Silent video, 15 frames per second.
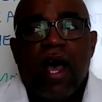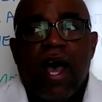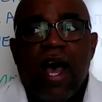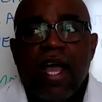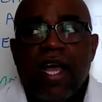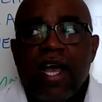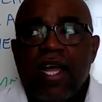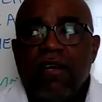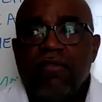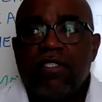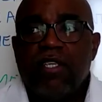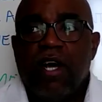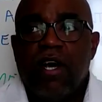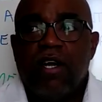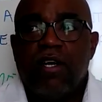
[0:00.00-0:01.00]
I kind of
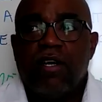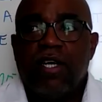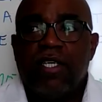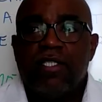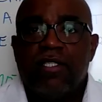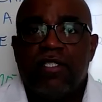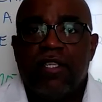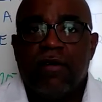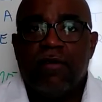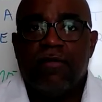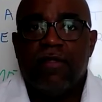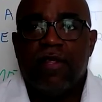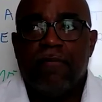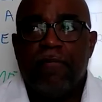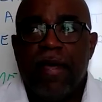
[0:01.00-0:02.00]
saw her as
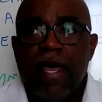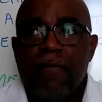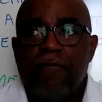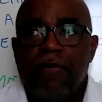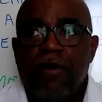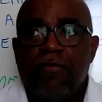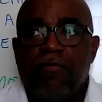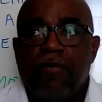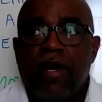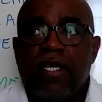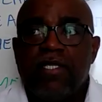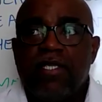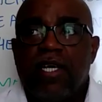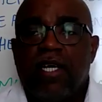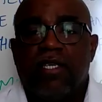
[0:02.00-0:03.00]
the, the pampered
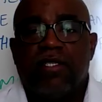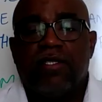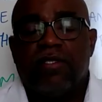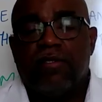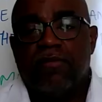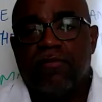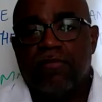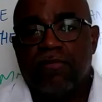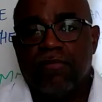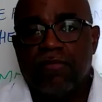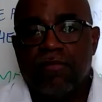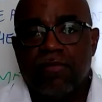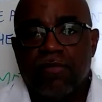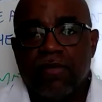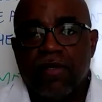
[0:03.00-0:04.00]
princess
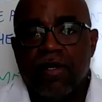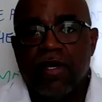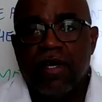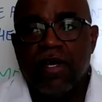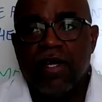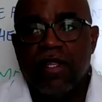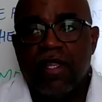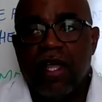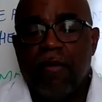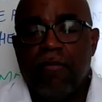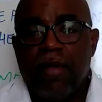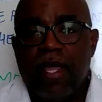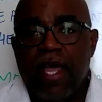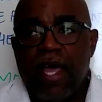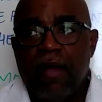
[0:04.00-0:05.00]
that
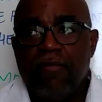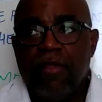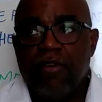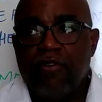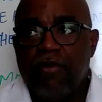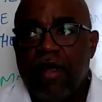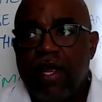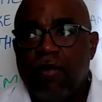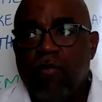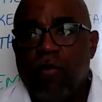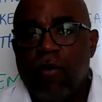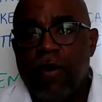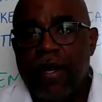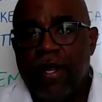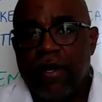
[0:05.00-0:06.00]
became the trained
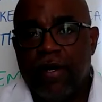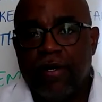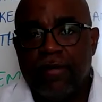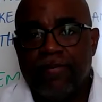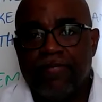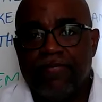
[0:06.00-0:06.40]
warrior.